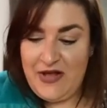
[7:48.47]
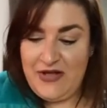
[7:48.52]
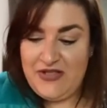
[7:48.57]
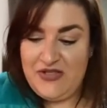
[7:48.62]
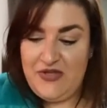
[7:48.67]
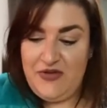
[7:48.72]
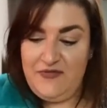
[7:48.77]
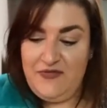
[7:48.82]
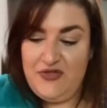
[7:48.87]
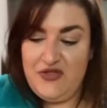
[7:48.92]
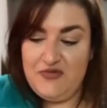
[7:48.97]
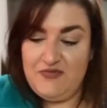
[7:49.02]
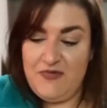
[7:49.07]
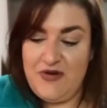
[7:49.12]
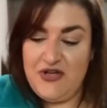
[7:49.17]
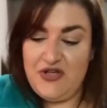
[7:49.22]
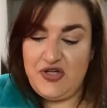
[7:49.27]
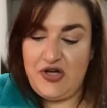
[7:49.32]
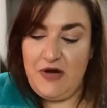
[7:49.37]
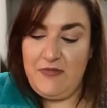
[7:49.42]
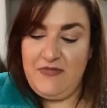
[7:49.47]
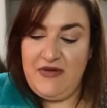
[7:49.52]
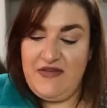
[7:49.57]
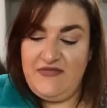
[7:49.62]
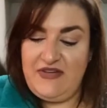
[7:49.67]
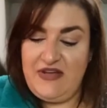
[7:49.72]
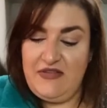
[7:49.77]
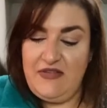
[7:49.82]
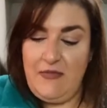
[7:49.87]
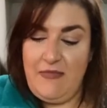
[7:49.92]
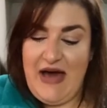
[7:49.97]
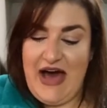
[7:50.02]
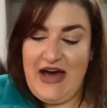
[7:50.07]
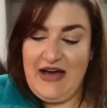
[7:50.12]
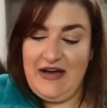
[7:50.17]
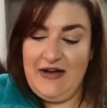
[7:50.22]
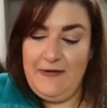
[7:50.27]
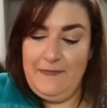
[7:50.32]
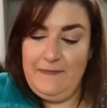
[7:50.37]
So if you just run a sharp knife down the back,